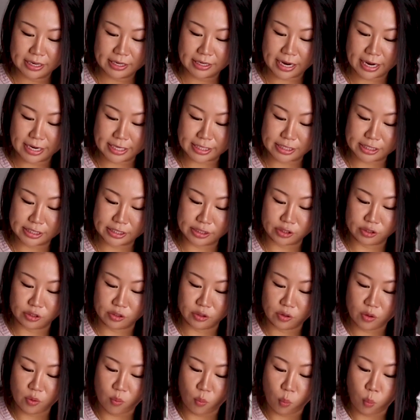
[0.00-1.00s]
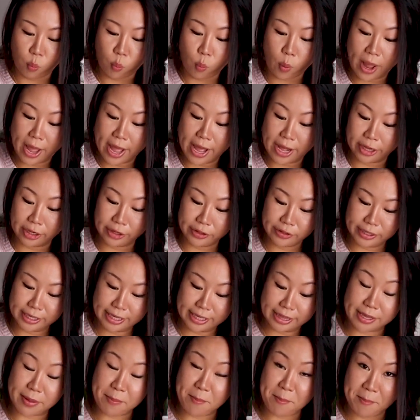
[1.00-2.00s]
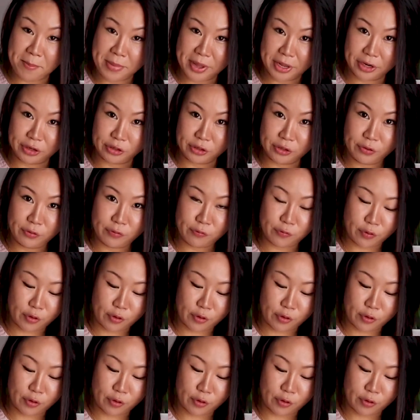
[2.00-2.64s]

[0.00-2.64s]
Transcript: nice little well in the middle